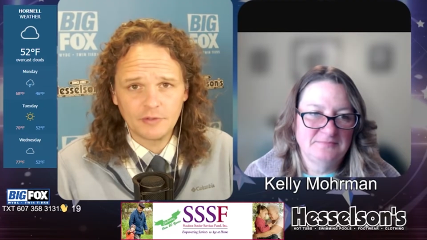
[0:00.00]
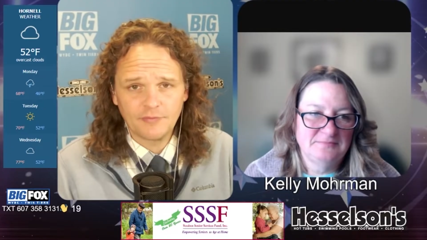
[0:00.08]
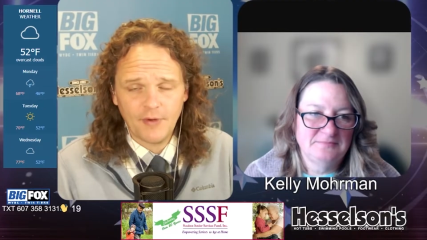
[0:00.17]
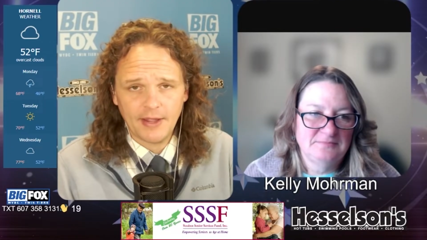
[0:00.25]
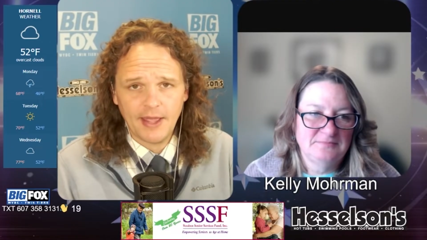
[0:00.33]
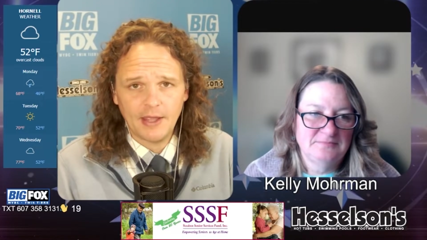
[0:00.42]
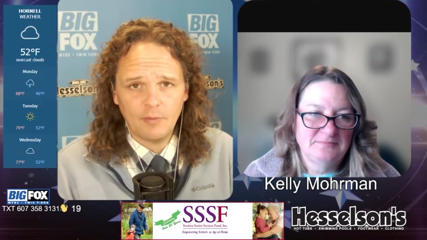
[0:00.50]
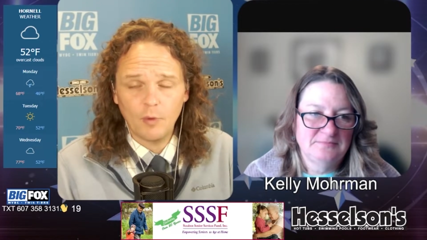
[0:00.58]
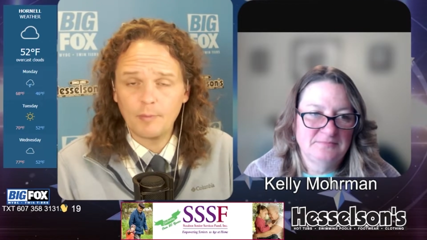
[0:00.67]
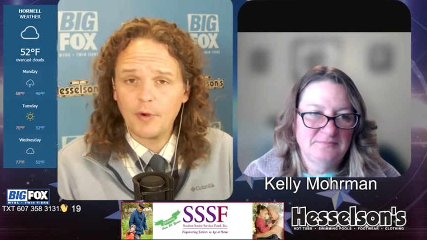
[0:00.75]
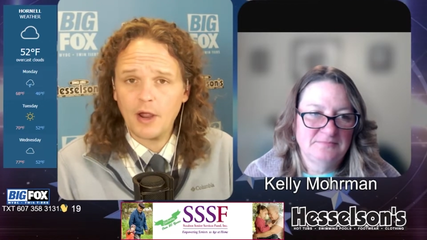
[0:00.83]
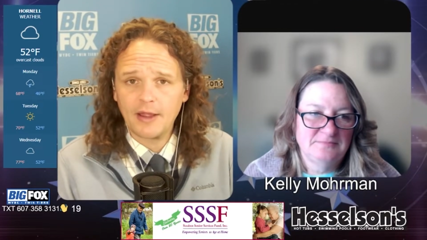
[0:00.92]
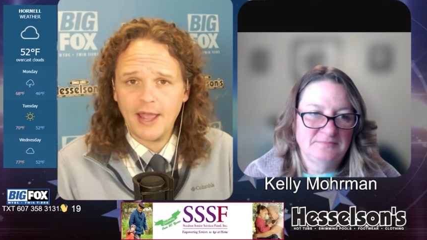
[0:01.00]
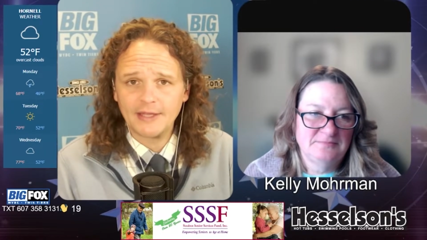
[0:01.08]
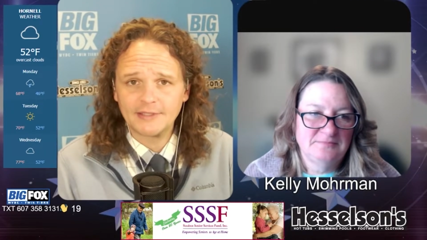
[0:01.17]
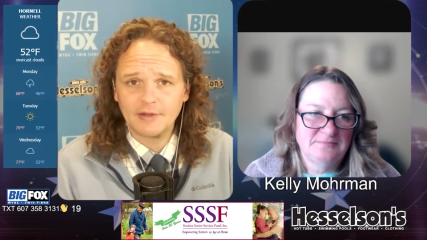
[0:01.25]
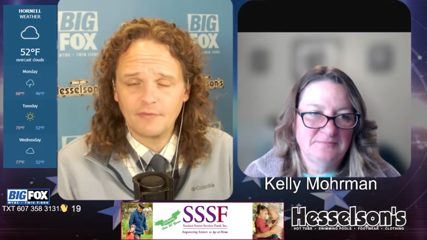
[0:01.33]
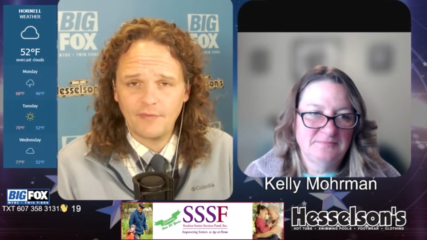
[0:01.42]
Speaker 1: Frank Acum. We're
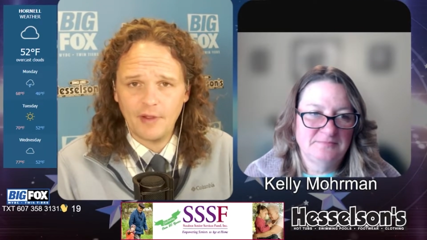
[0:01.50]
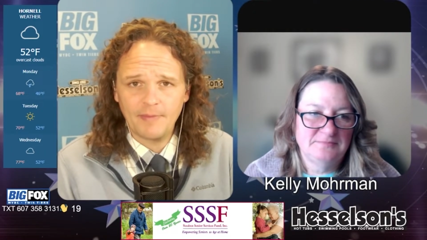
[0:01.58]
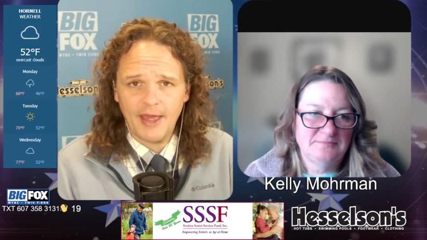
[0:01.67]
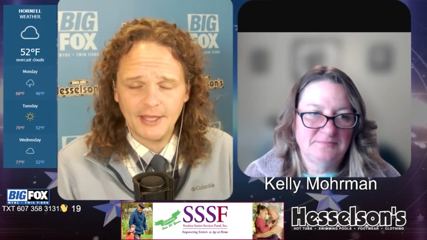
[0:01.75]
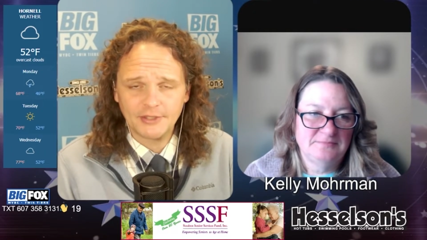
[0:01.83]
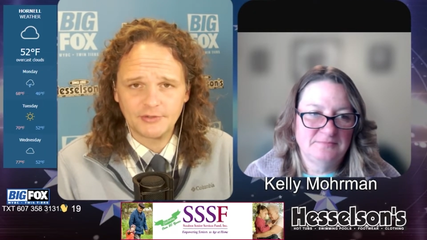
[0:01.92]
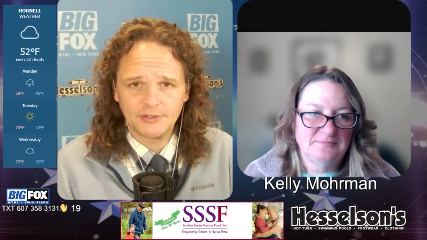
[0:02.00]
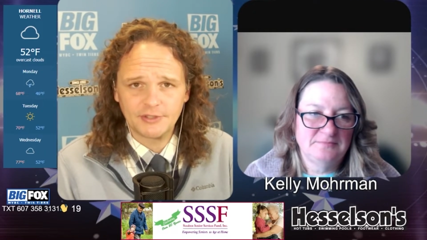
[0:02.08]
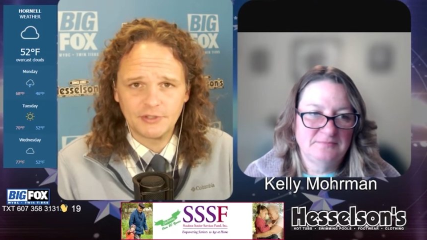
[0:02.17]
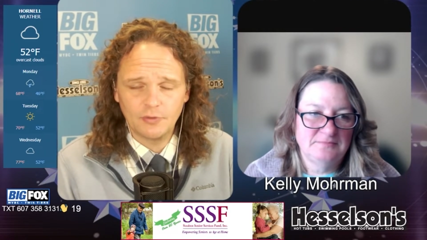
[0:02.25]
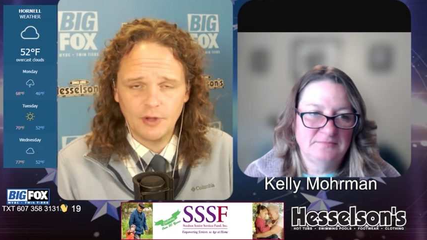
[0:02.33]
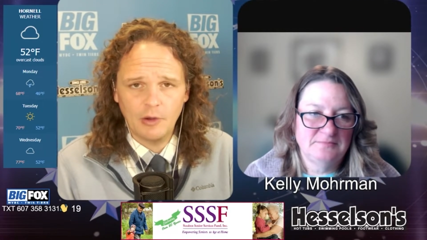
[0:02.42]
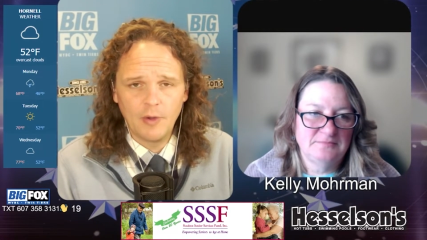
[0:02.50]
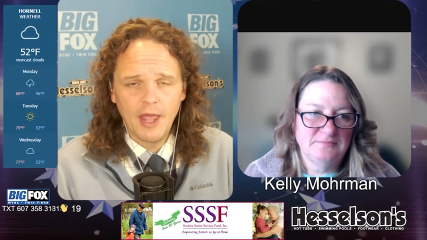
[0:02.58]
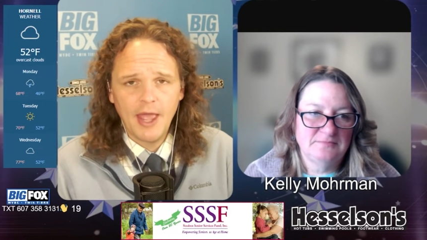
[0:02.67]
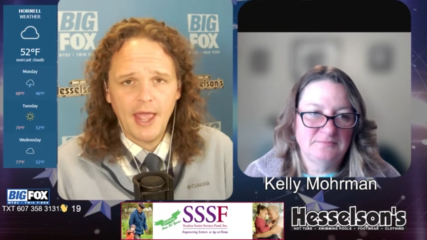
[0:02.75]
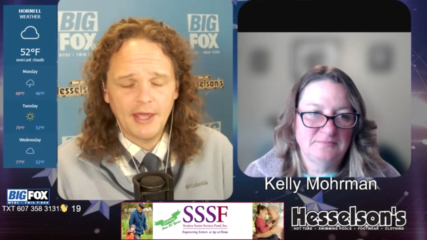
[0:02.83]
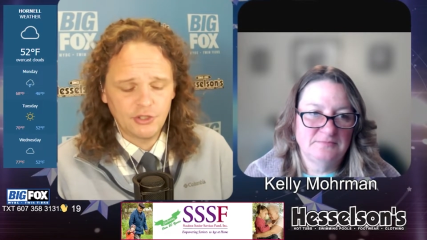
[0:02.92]
broadcasting from the Hesselson Studio.
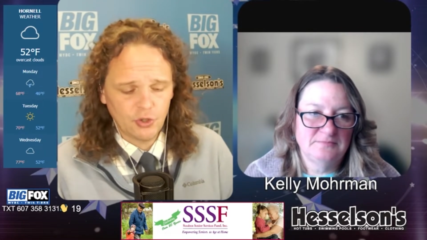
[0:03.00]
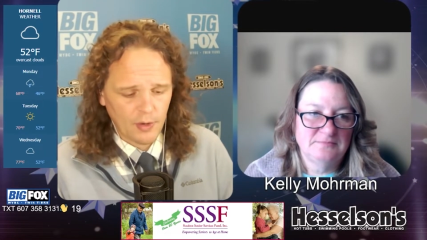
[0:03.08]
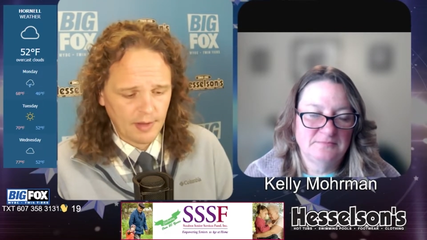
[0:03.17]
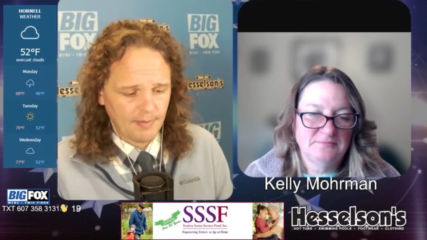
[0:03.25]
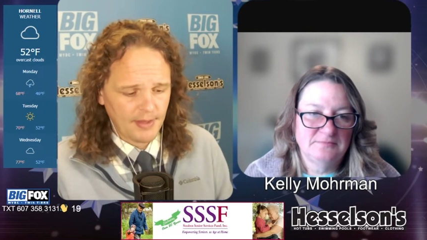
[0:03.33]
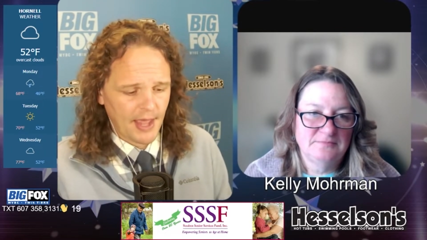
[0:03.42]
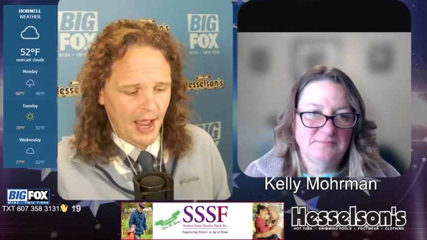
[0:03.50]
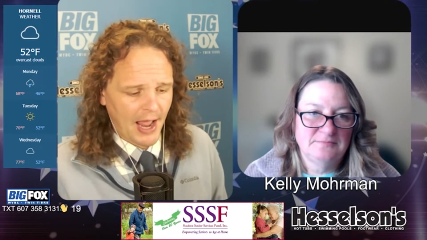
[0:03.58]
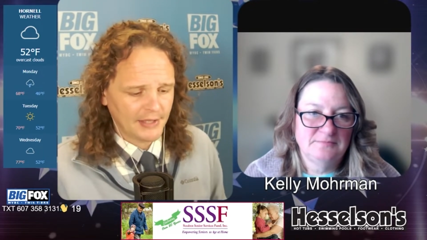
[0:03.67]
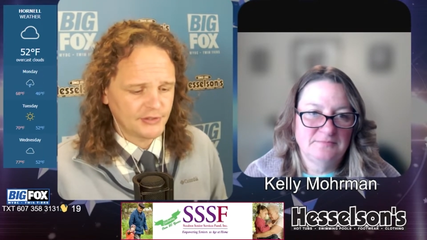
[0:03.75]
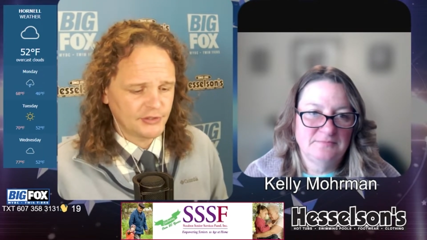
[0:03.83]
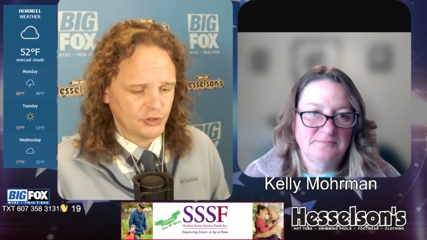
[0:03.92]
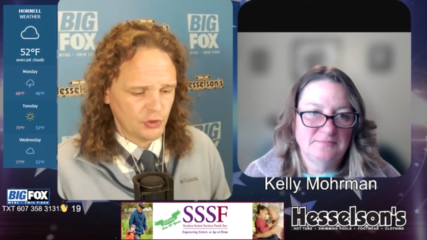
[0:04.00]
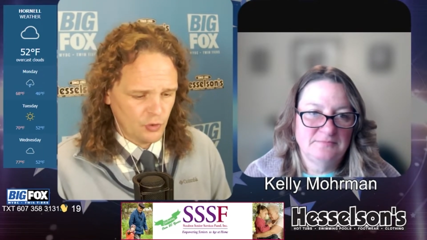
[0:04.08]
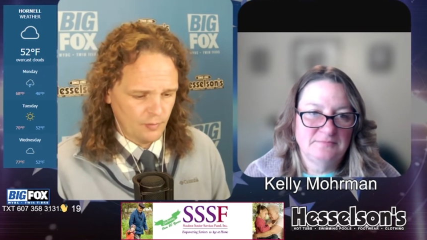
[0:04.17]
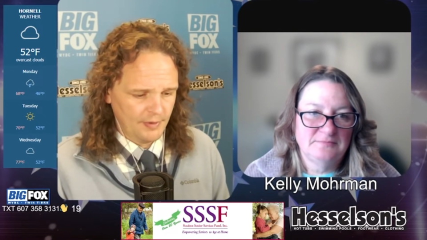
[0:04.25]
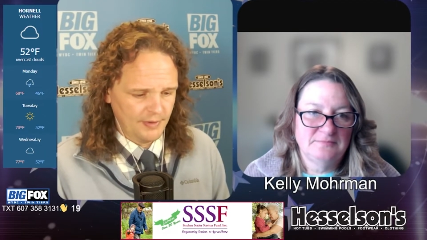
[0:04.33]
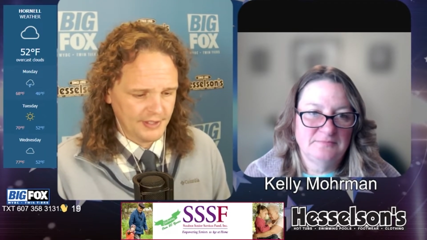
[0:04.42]
And joining me on
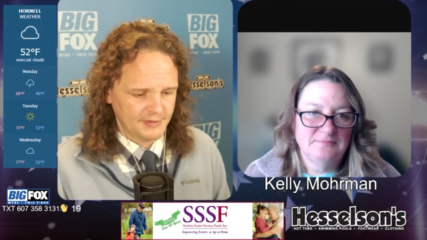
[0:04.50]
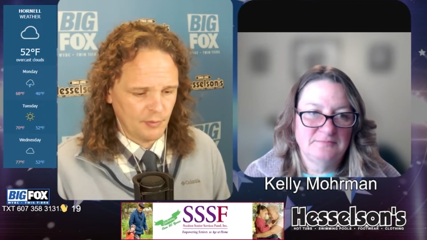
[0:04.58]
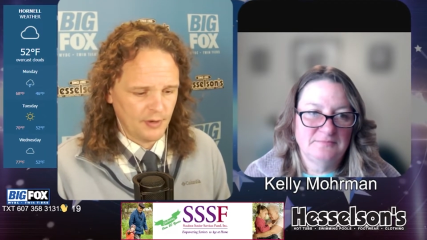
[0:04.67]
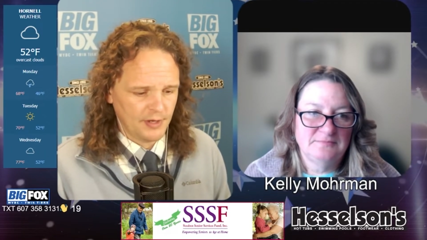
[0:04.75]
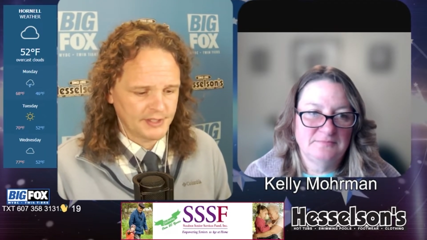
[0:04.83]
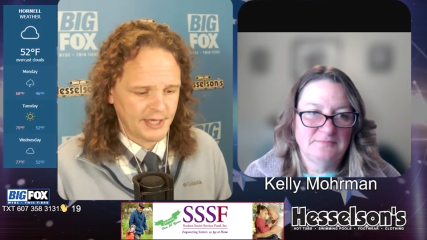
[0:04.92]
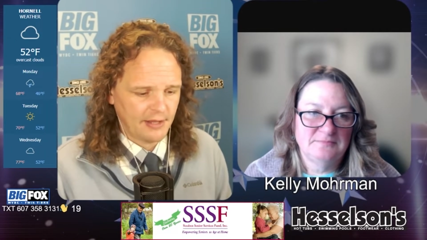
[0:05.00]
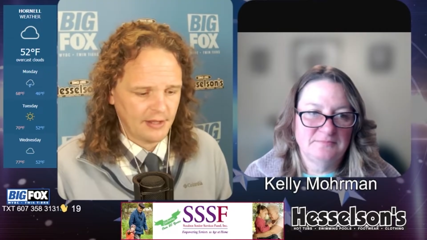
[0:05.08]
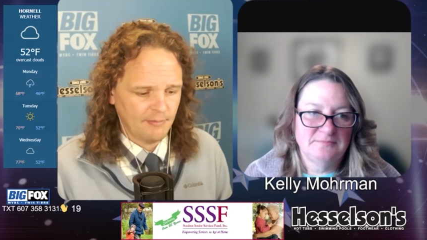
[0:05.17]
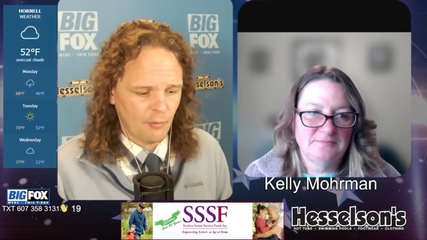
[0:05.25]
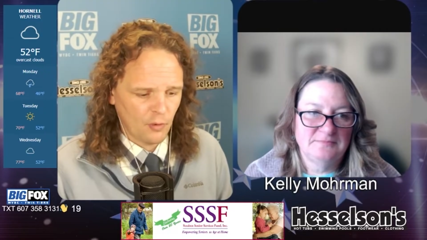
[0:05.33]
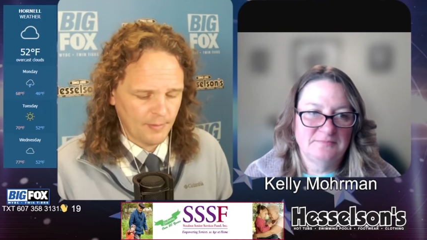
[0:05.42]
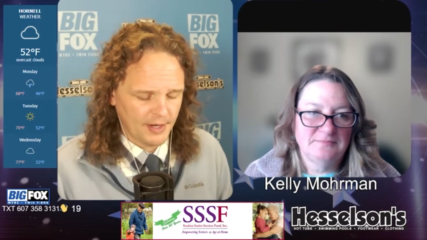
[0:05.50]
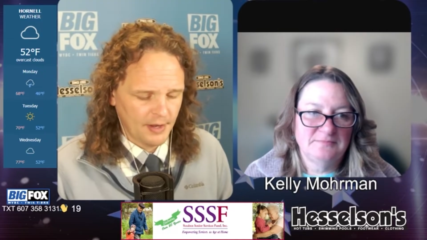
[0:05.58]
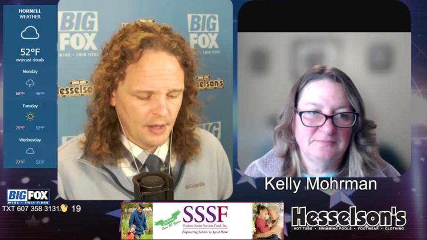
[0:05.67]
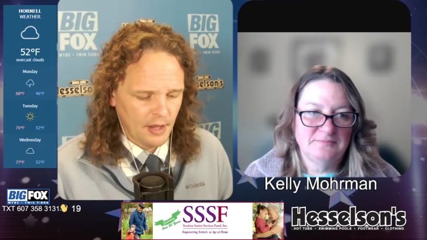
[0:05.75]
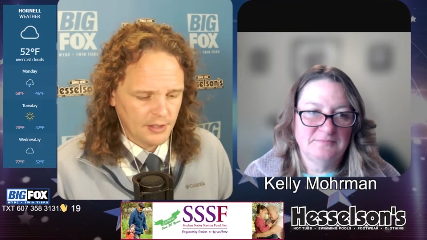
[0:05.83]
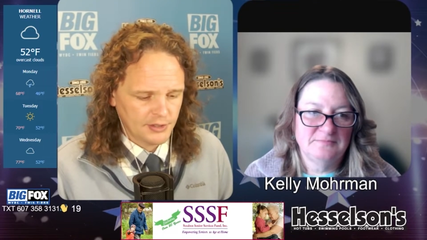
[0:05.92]
Zoom this morning is Kelly Mohrman.
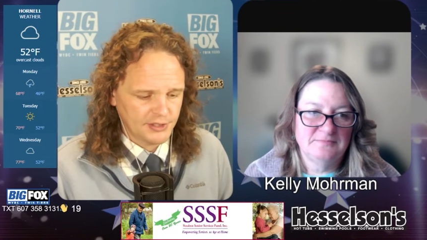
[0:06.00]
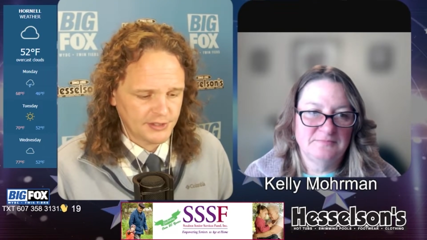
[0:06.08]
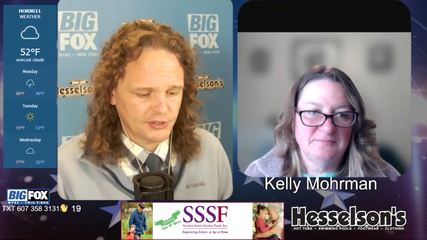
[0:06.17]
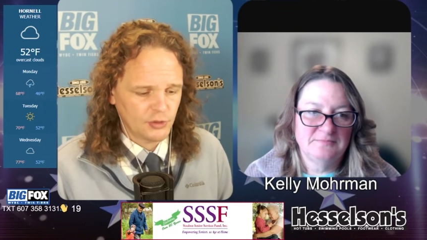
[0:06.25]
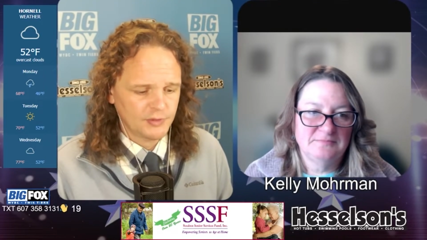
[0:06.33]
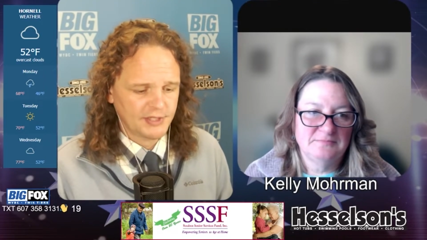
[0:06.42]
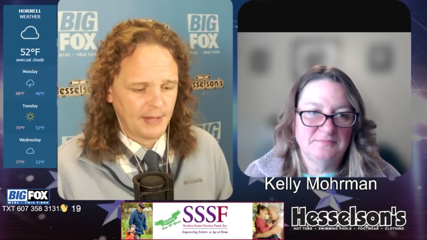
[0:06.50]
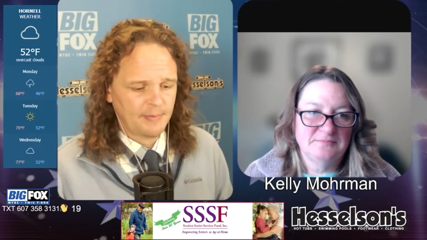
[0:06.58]
She's the Suicide